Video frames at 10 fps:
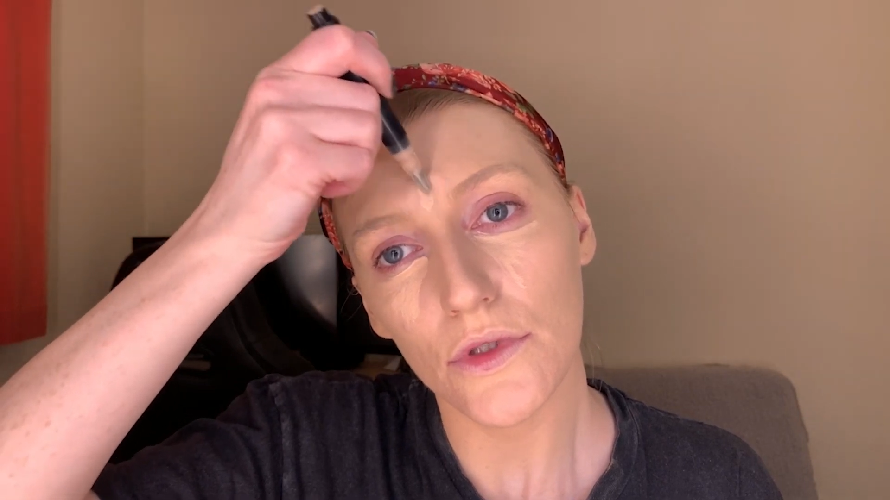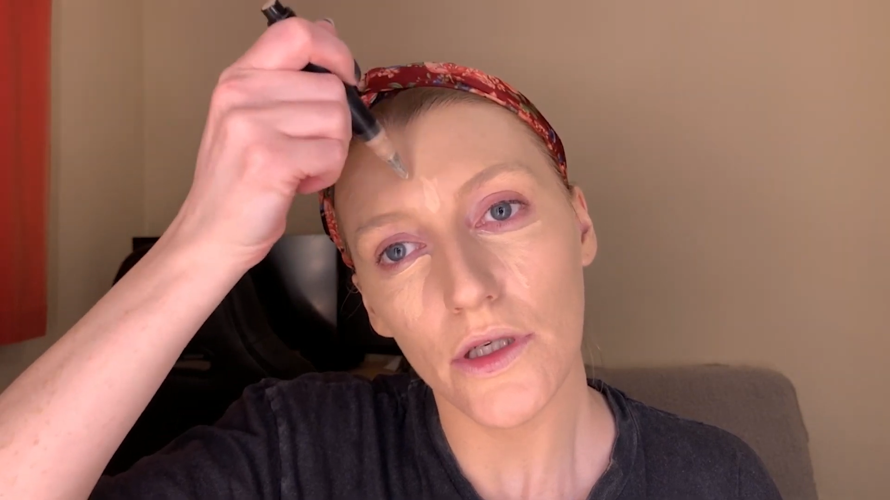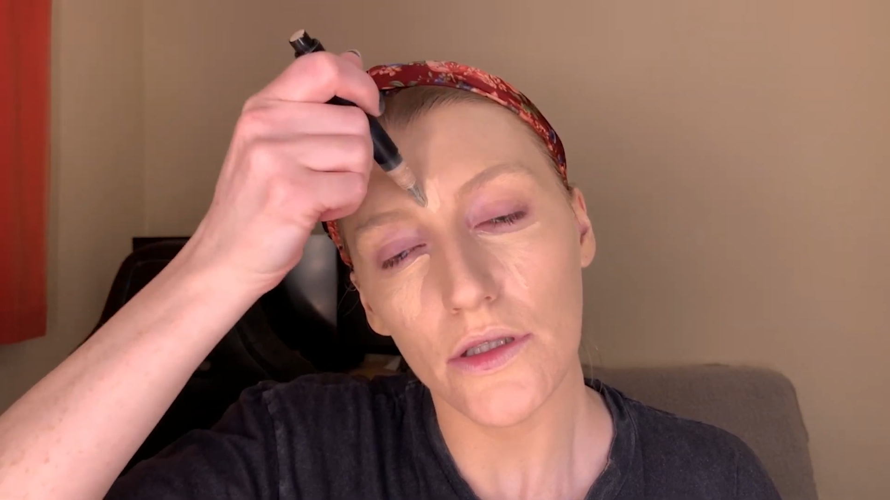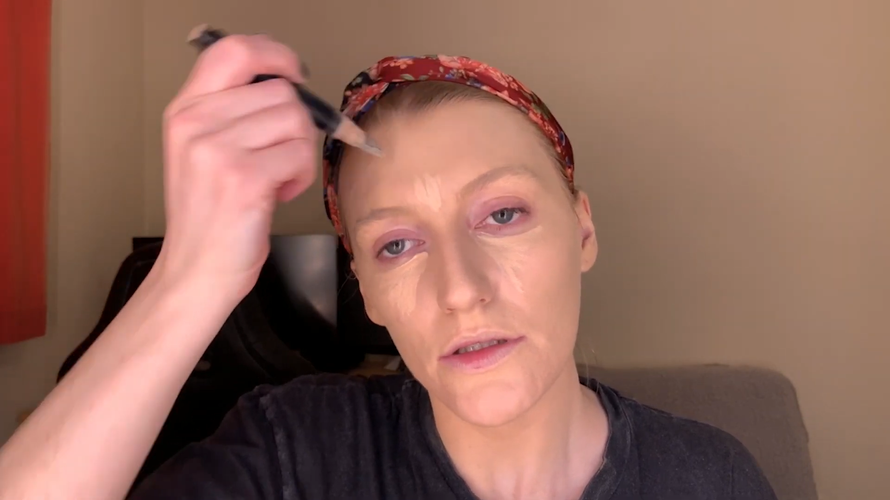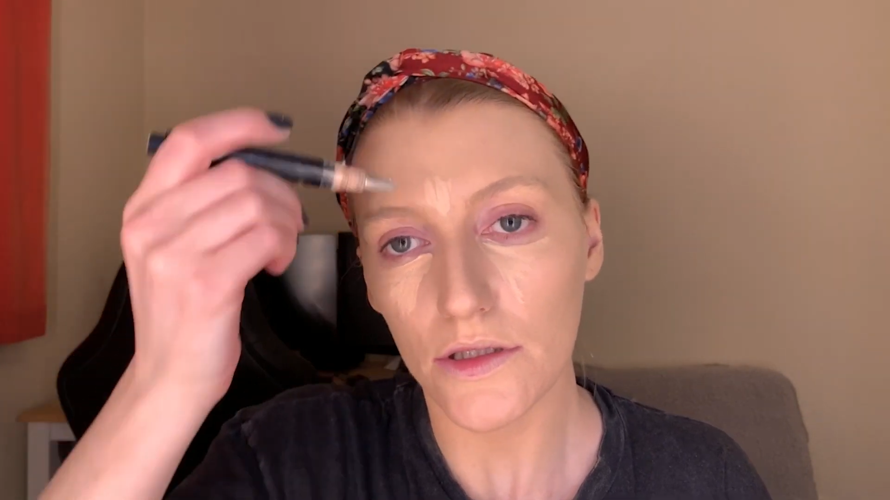
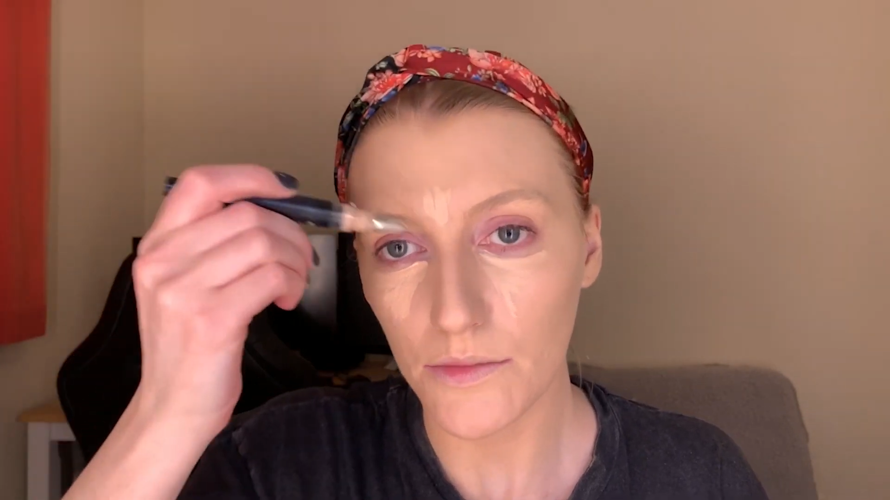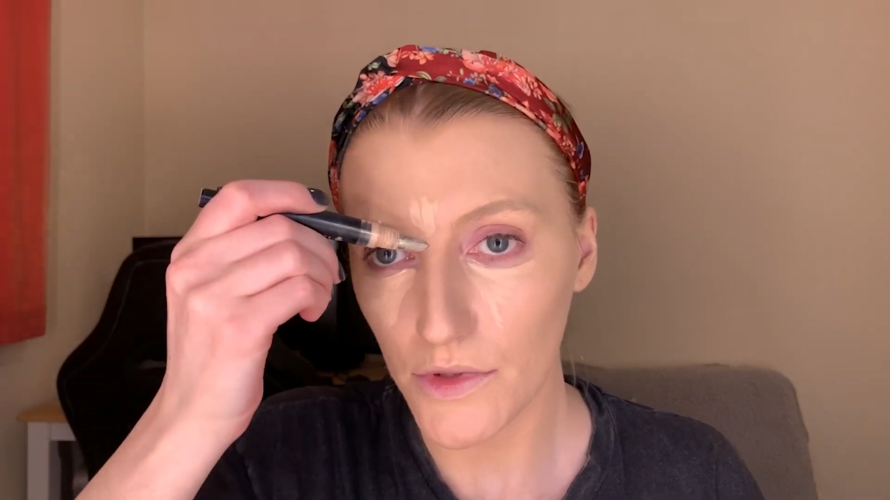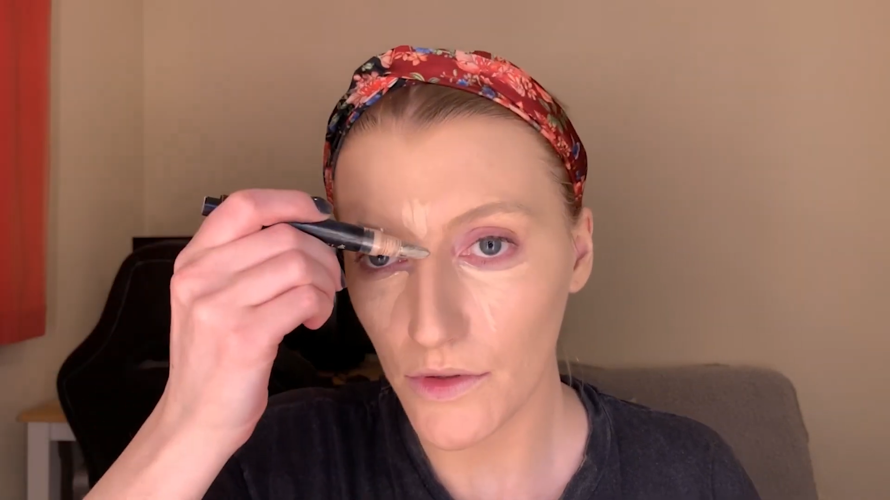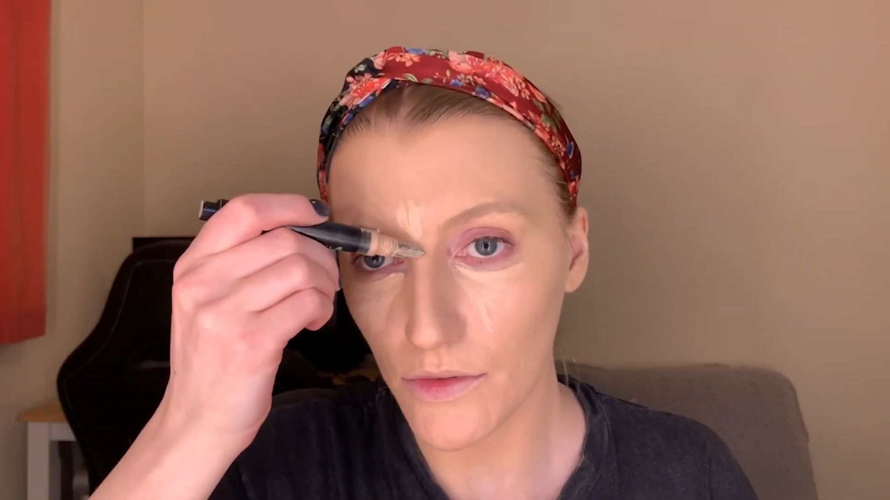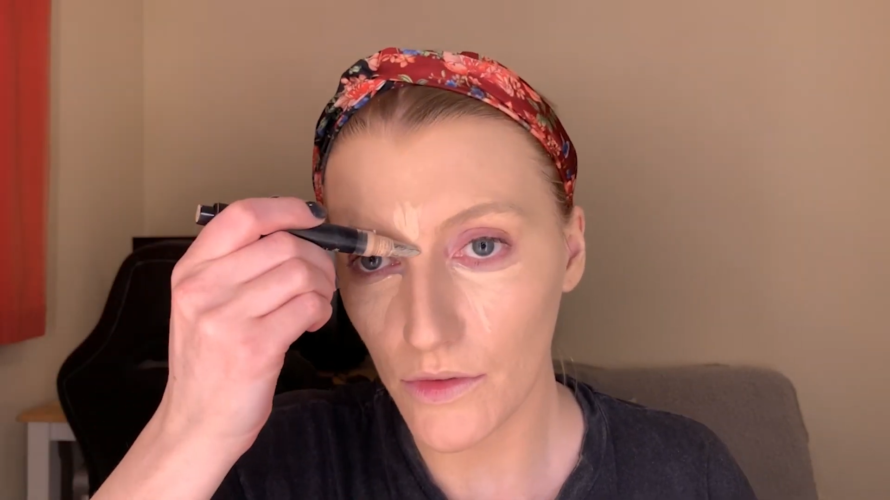kind of seem to
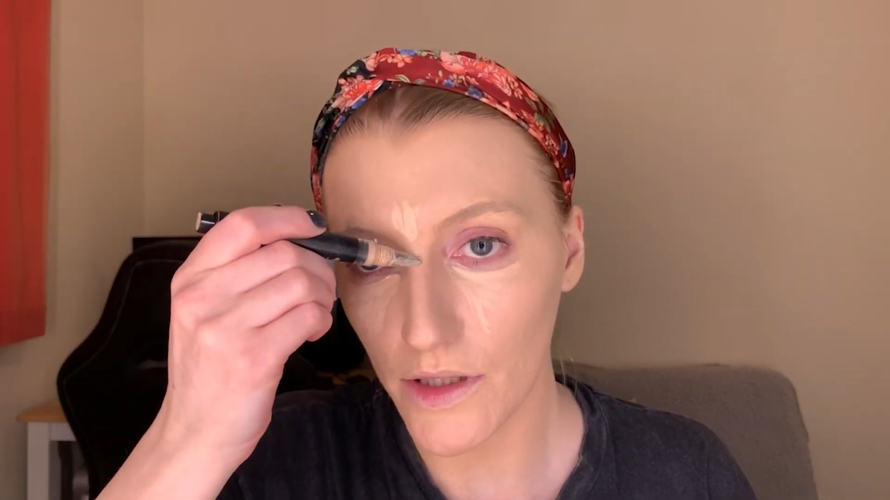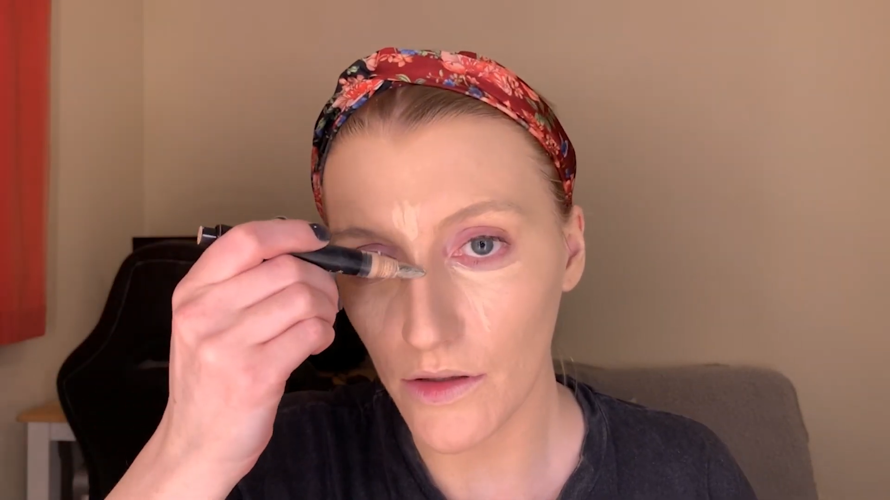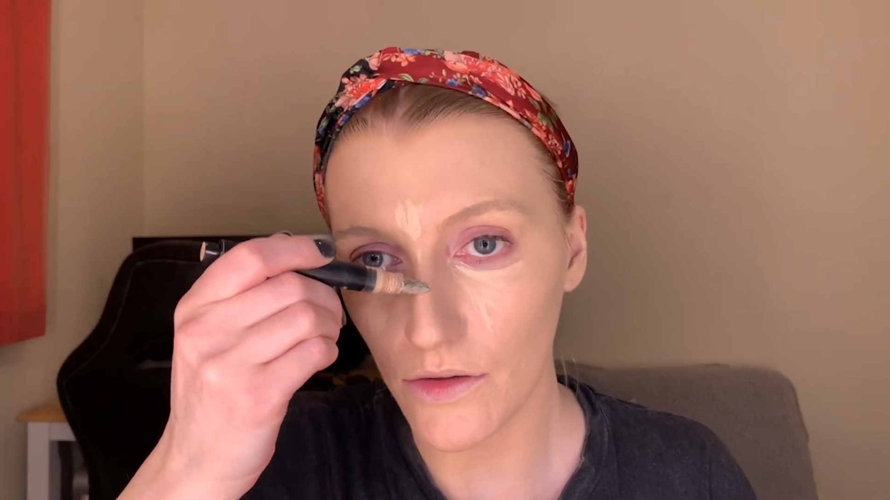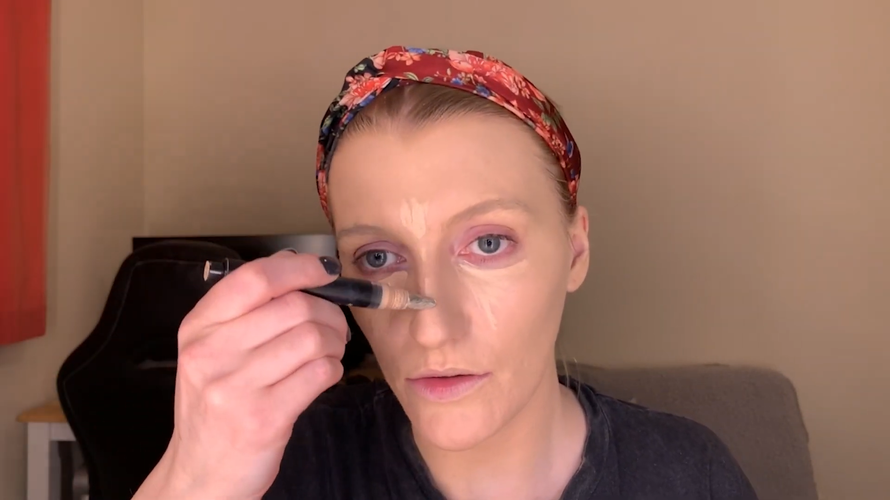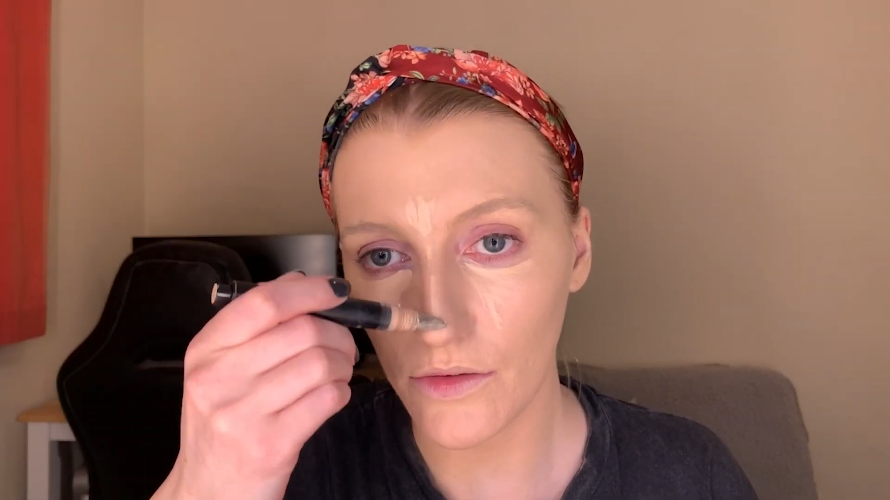go like
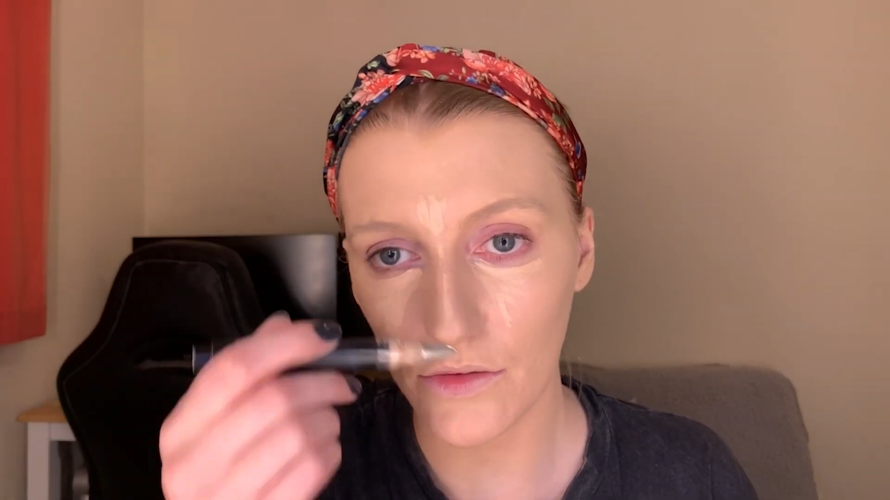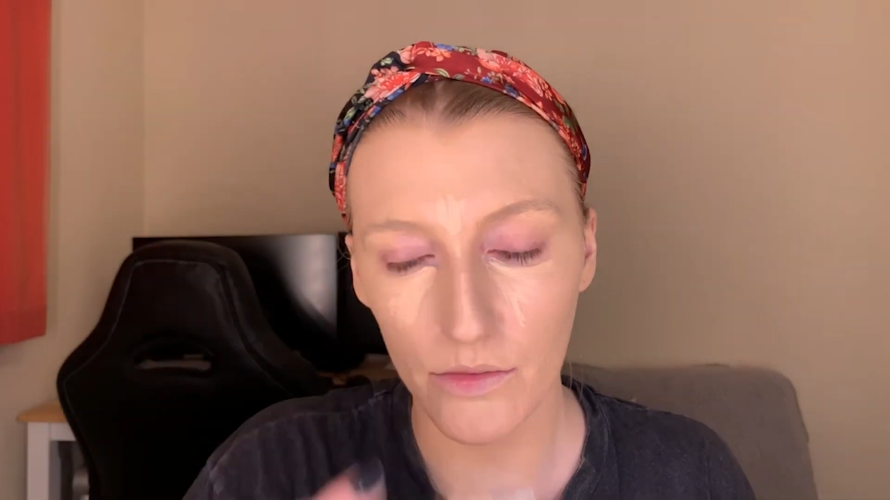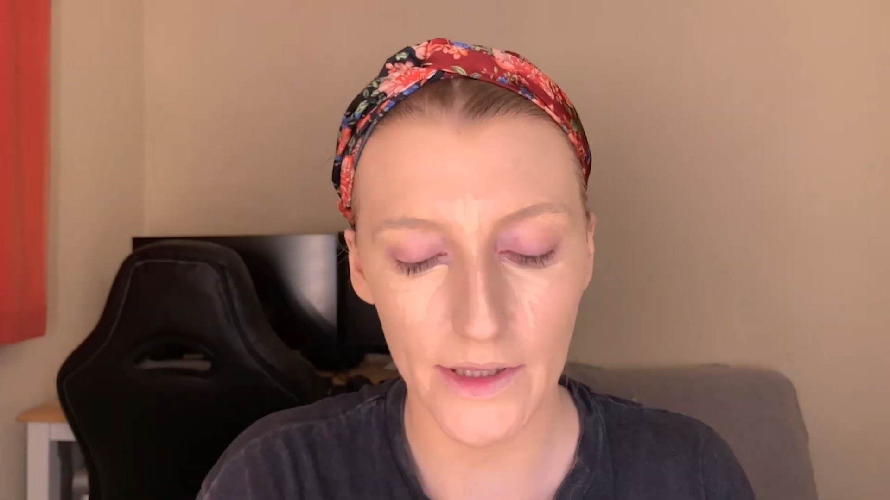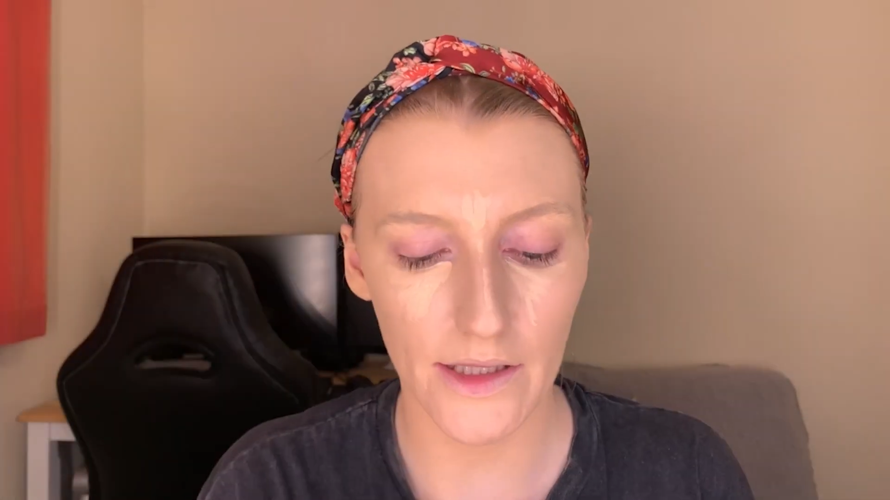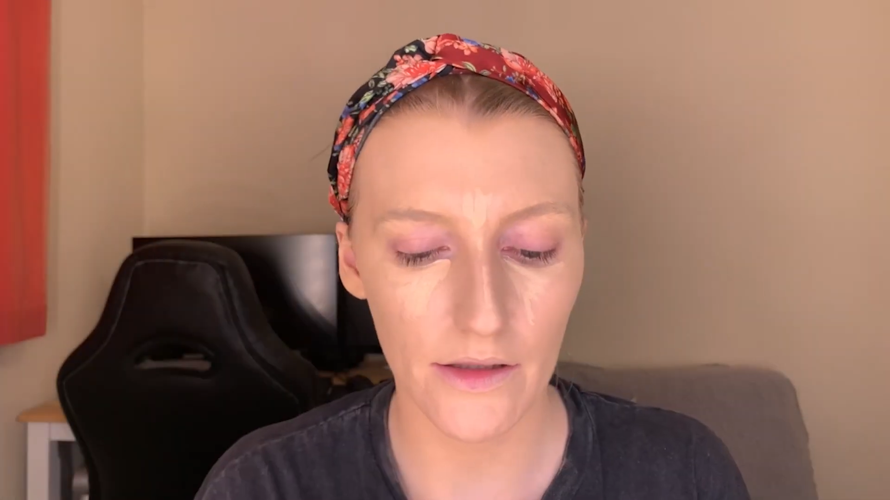all the
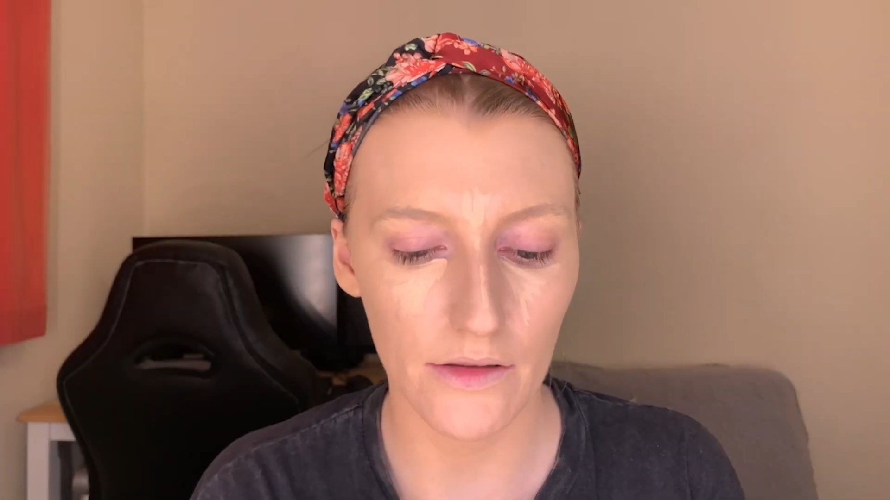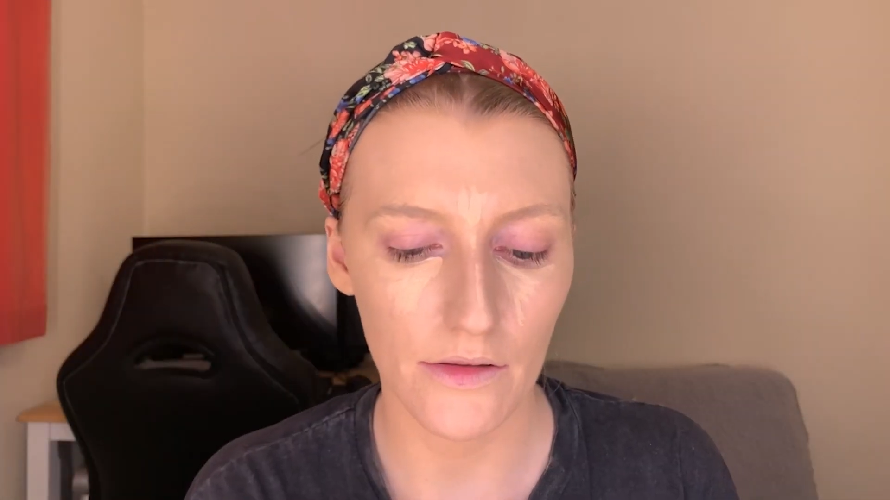way